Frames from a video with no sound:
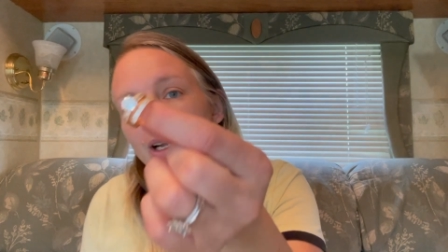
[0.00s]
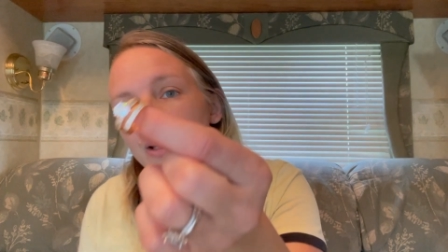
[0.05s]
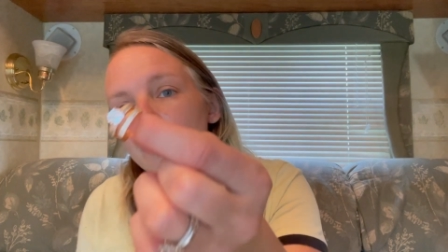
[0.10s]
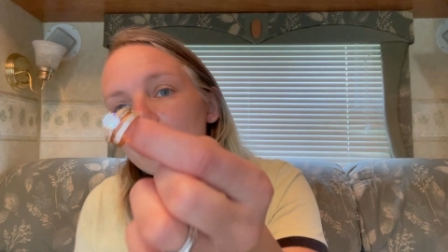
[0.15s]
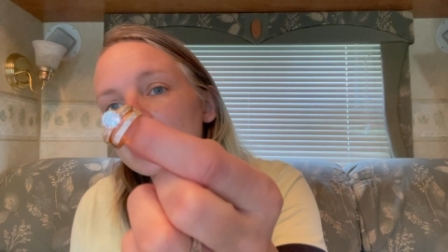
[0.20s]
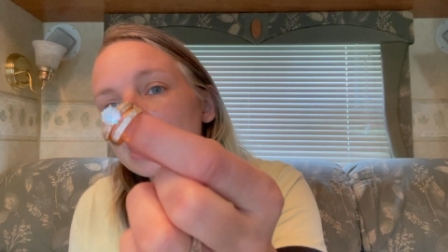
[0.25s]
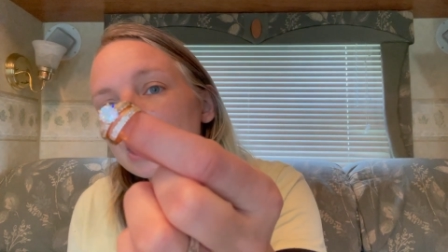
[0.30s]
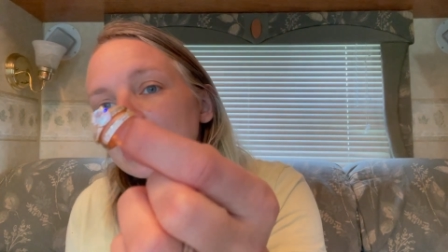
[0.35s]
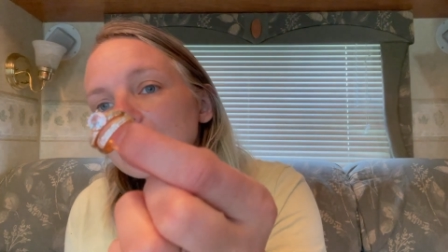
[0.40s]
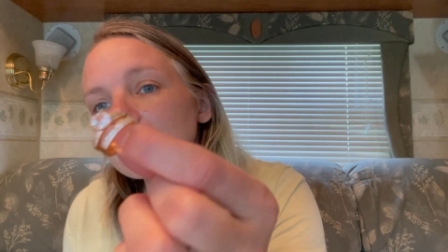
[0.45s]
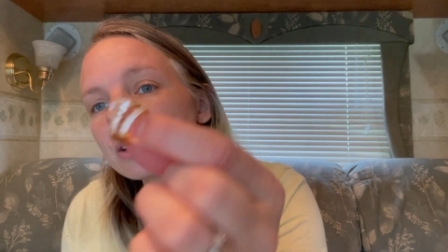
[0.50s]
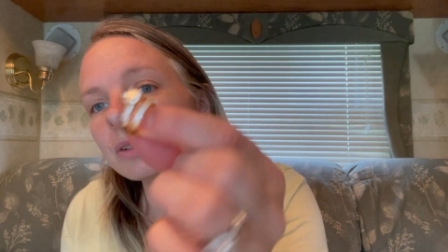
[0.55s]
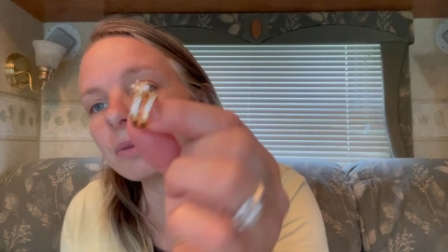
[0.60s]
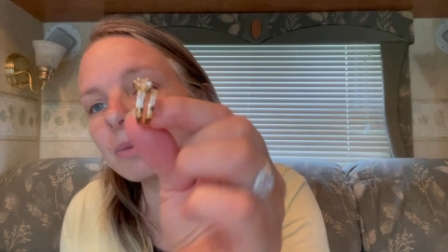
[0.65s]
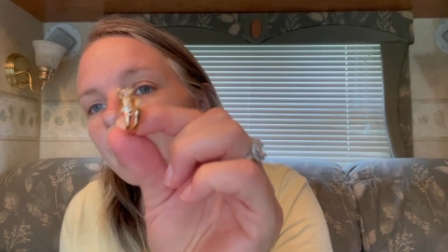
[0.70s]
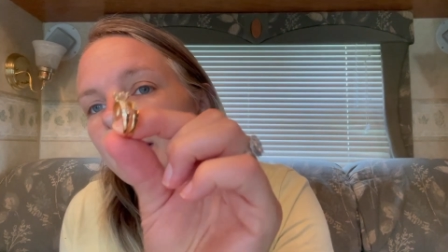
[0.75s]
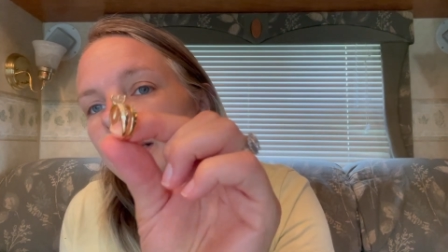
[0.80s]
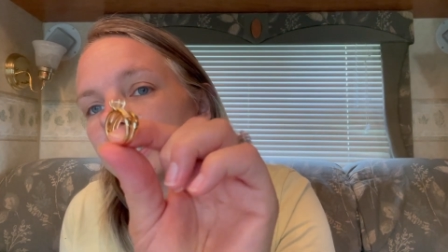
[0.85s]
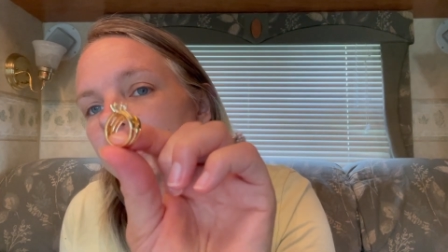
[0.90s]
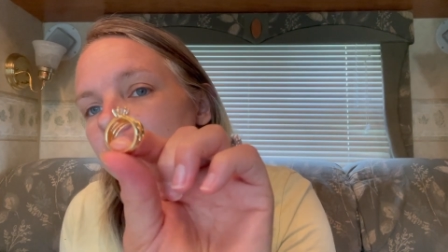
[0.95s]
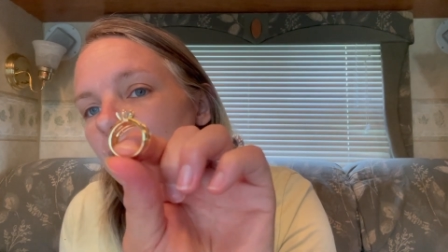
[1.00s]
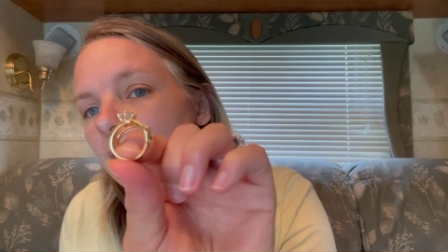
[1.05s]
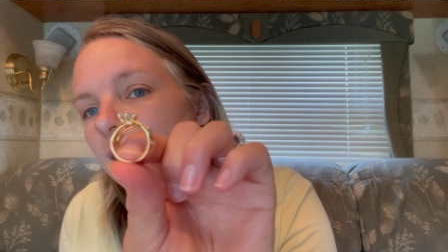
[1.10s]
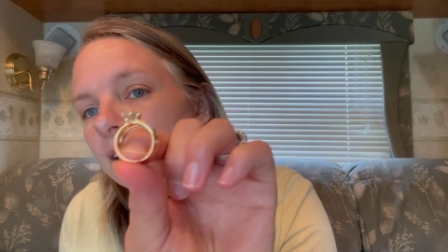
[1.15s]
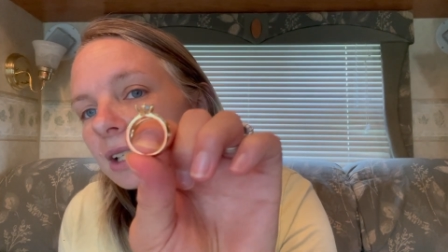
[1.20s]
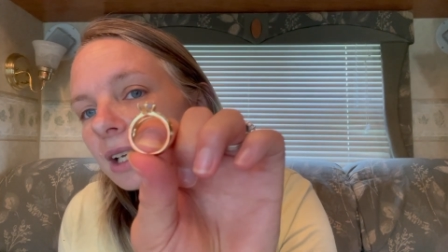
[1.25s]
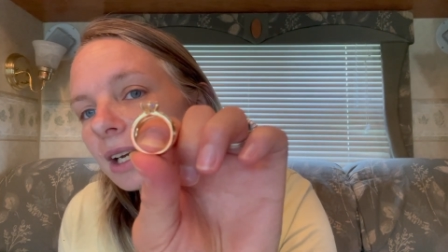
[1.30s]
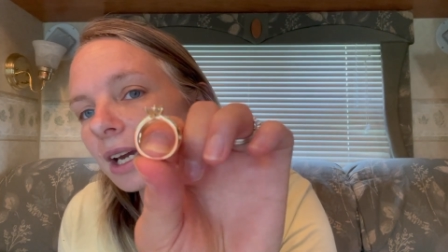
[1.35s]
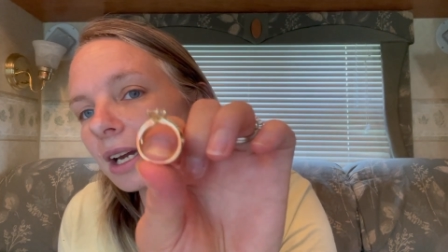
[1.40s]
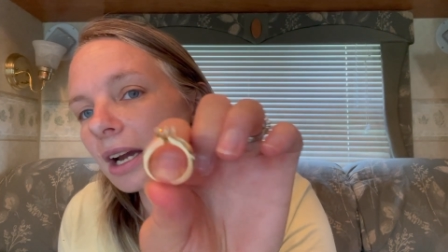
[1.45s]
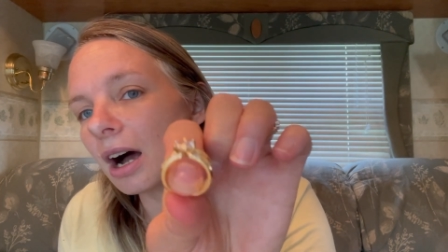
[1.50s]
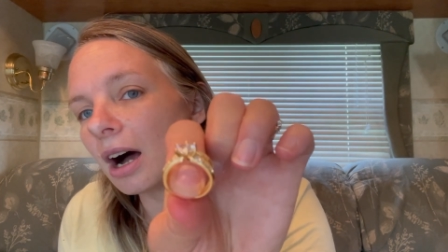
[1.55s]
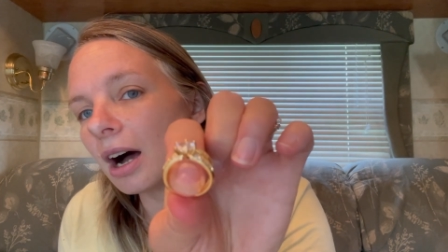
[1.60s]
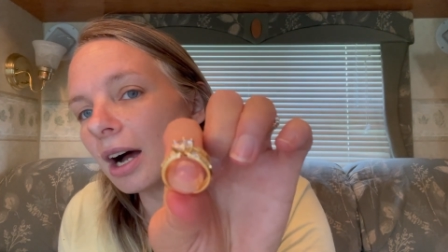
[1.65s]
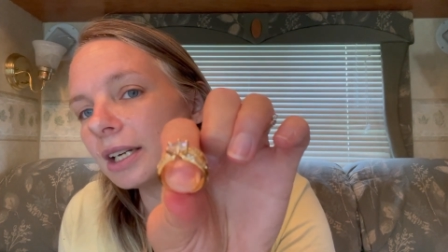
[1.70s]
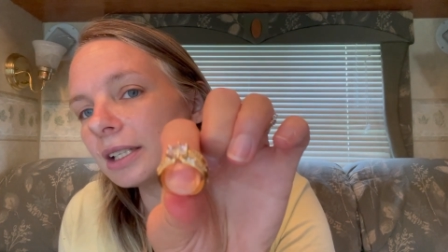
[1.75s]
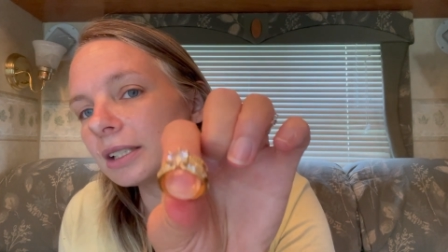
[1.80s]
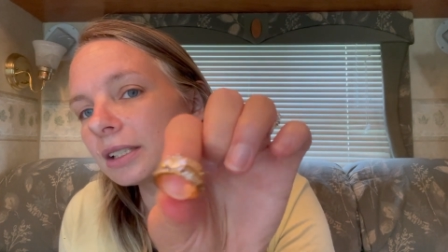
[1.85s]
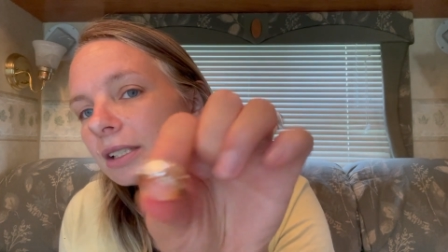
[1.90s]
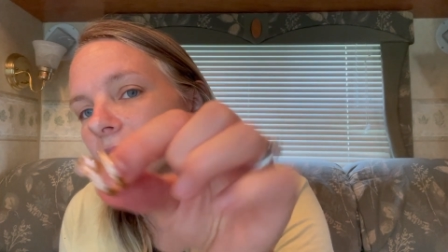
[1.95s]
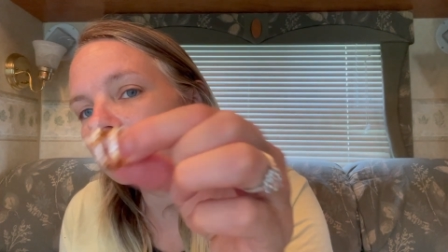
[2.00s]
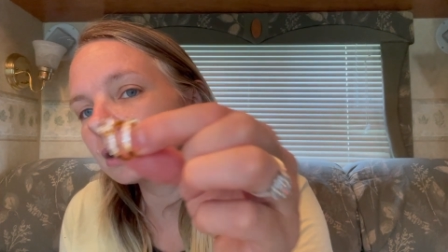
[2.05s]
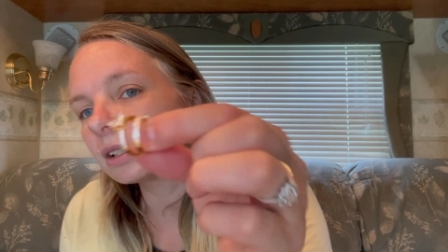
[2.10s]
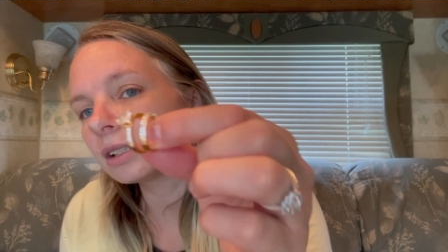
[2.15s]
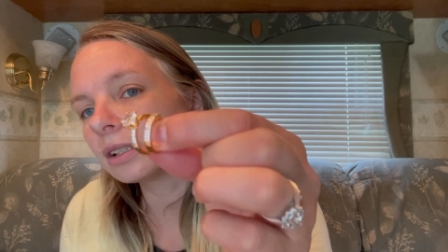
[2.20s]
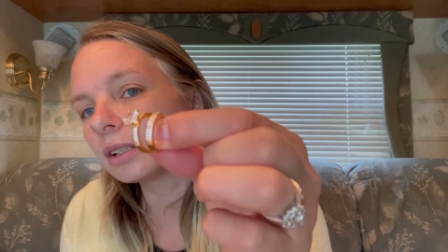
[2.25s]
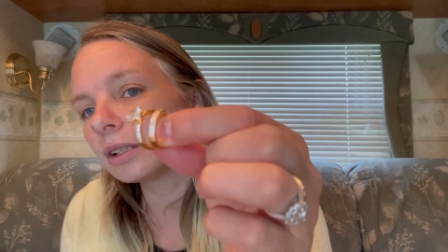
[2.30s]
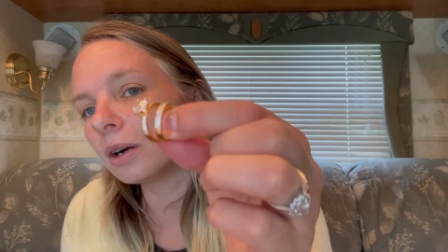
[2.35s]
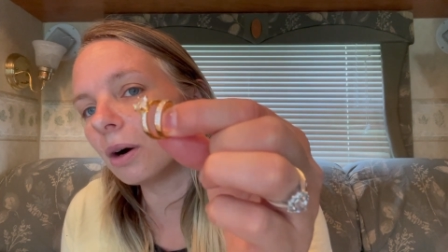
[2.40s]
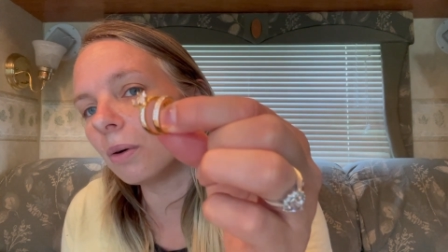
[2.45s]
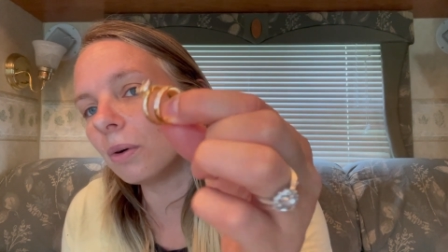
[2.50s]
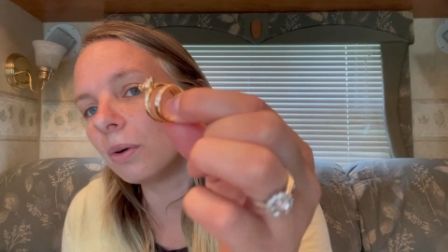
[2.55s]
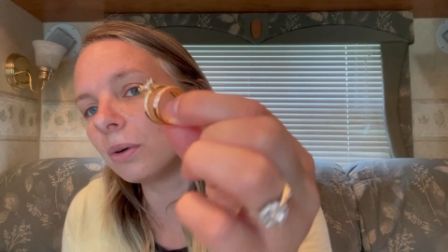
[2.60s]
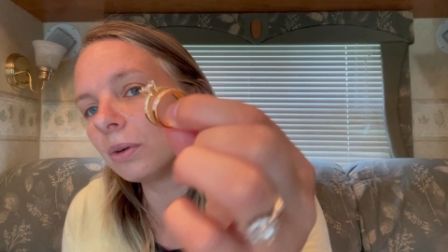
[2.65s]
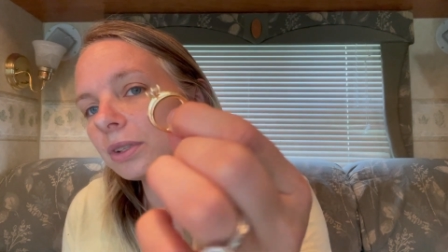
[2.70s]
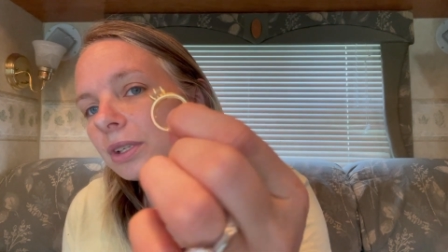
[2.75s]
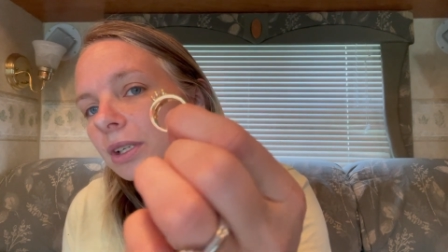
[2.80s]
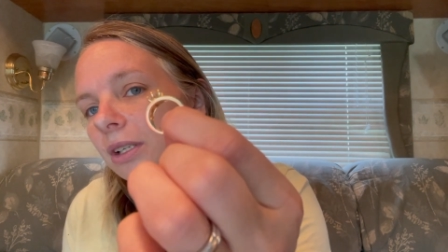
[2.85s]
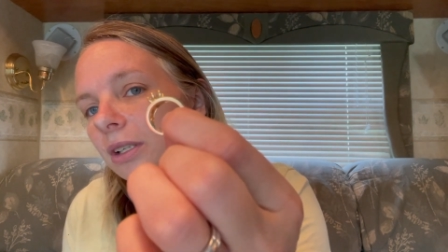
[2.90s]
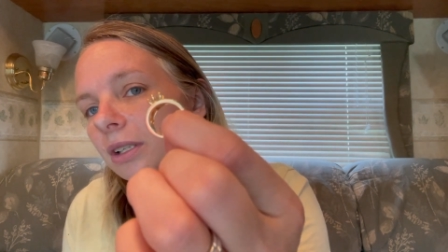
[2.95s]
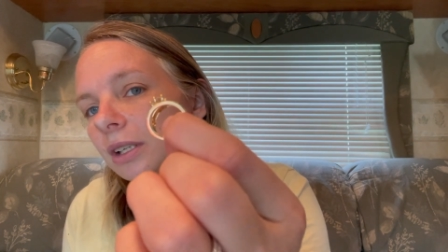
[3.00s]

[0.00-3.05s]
But this is a ring set that I got, gold,